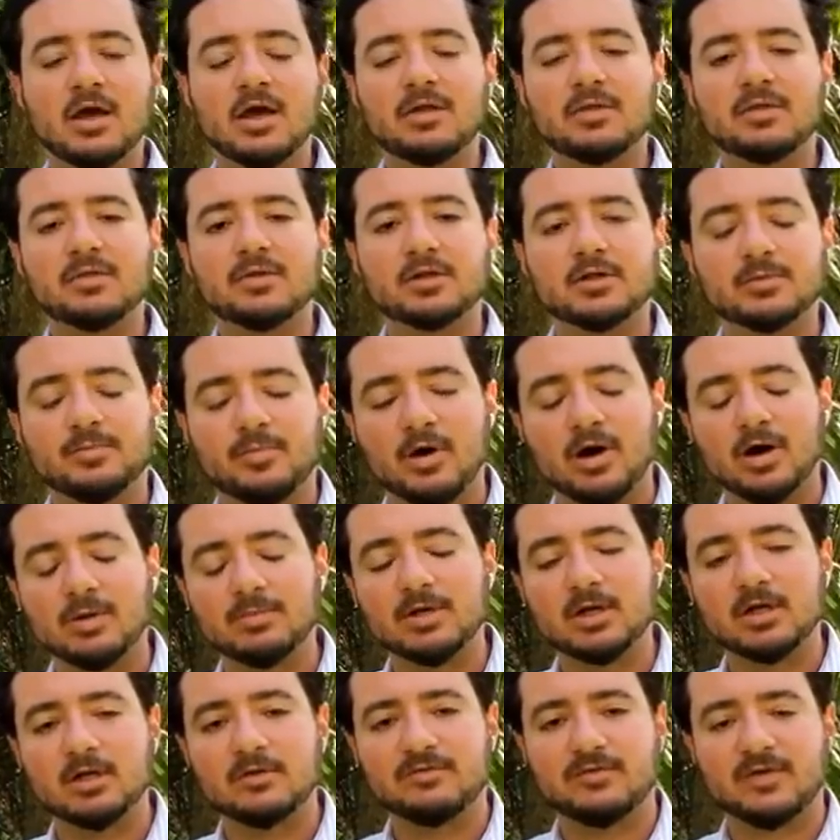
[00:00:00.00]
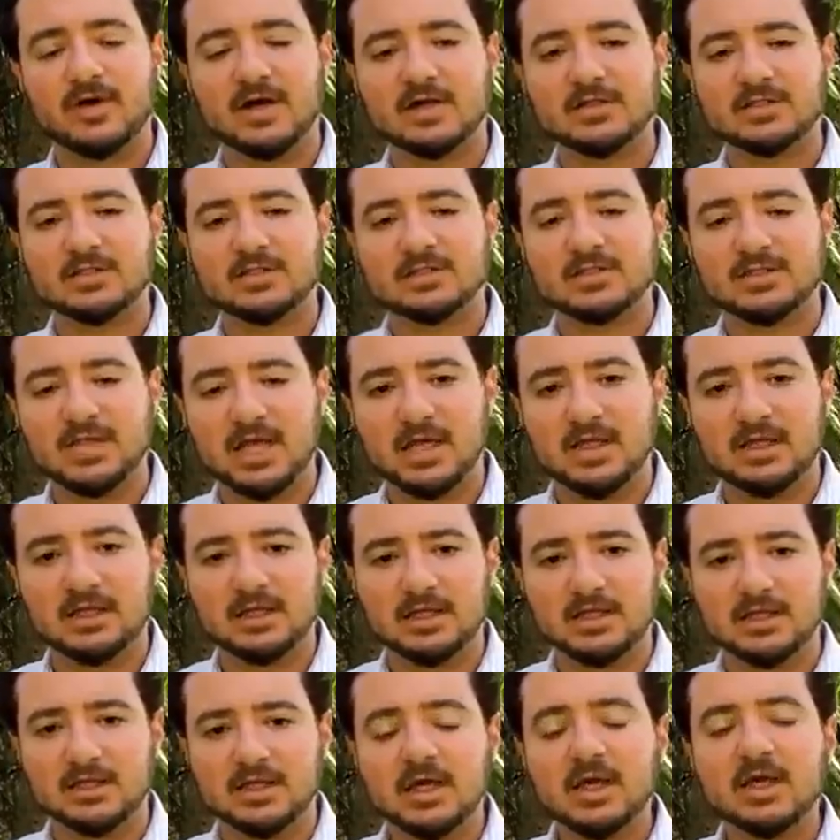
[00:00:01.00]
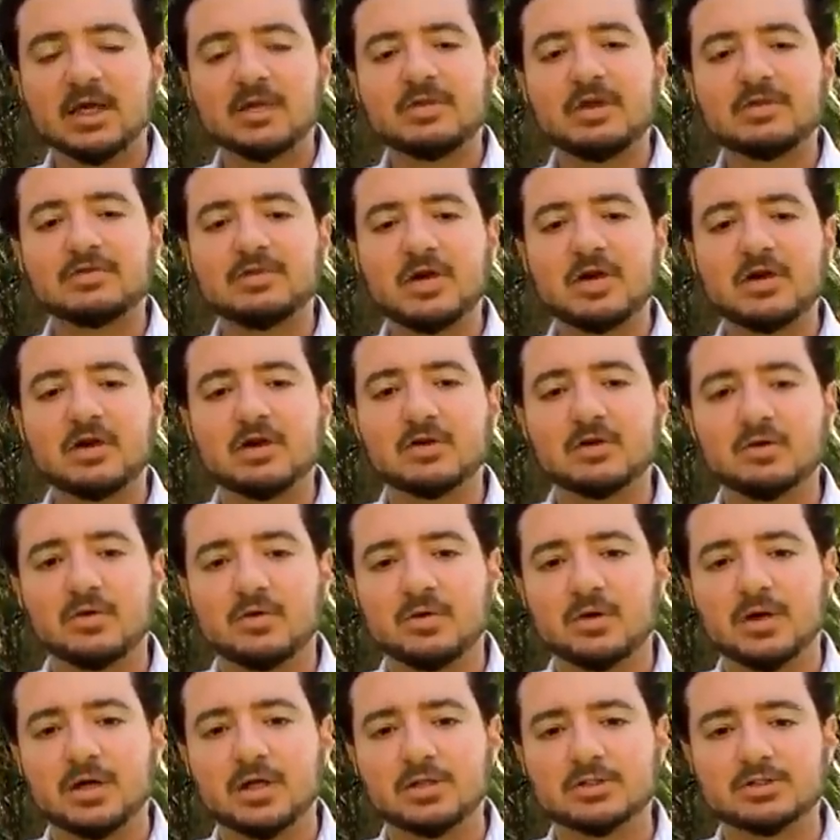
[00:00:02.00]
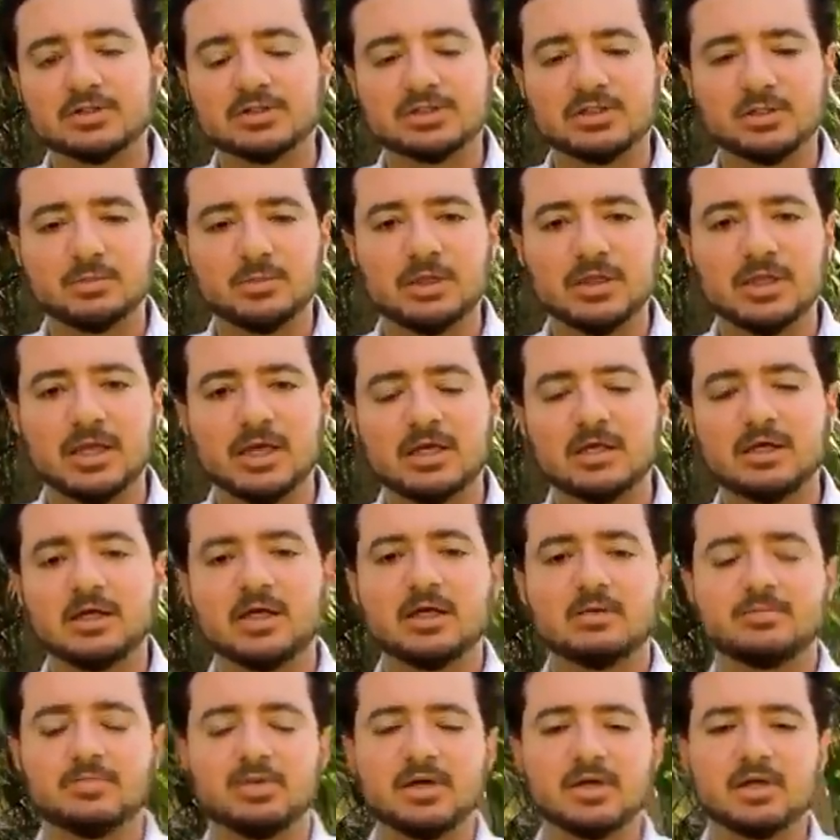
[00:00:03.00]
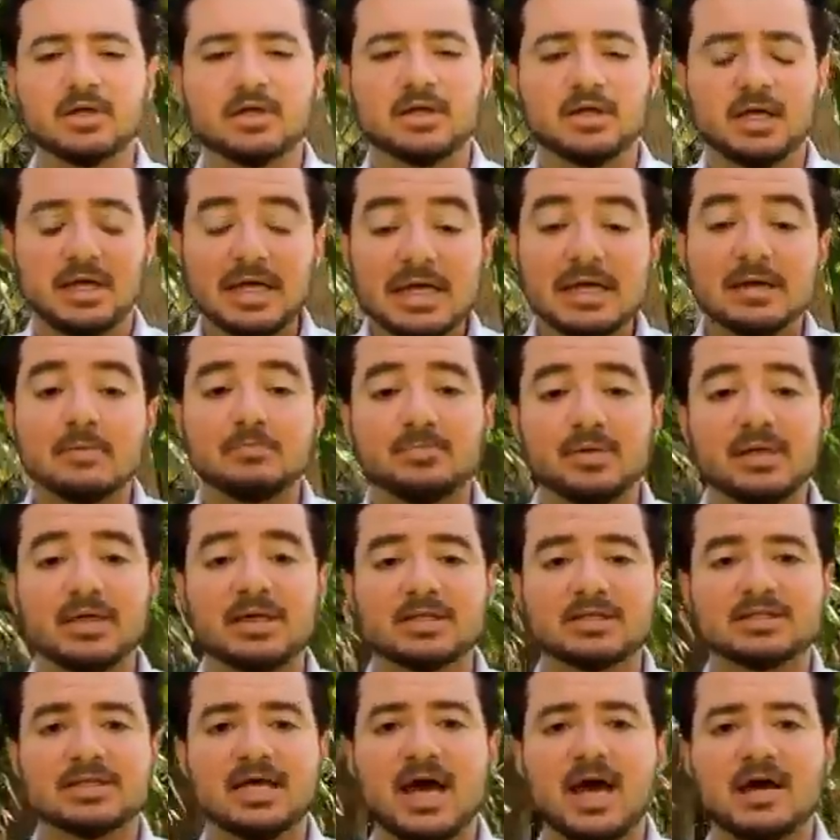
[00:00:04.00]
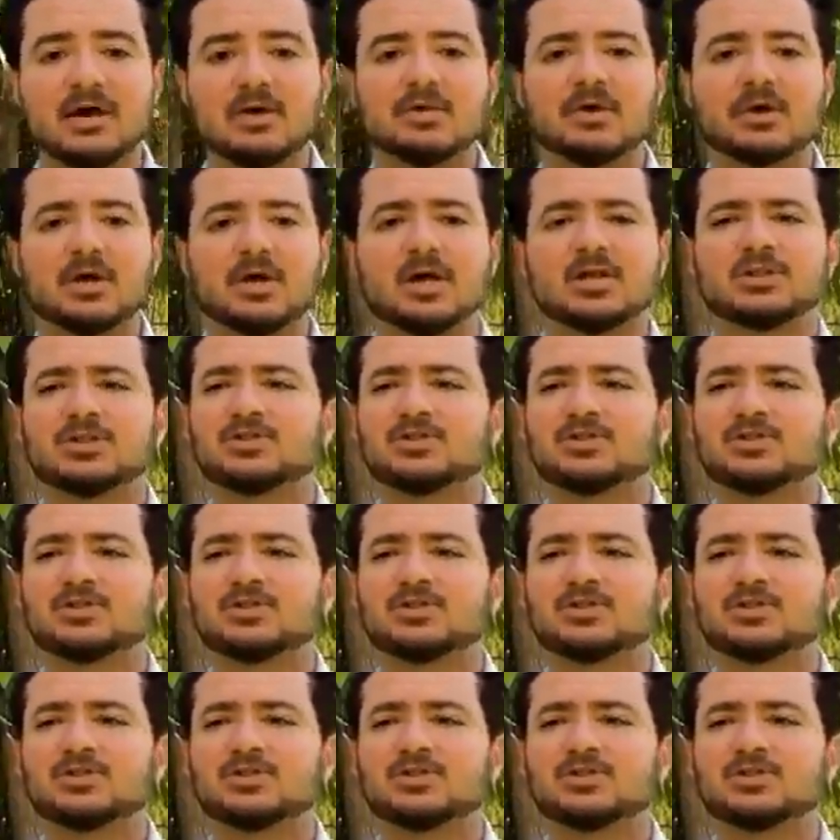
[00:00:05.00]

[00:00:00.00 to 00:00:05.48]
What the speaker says: and the Department of Defense stated that they are going to simulate an EMP attack on our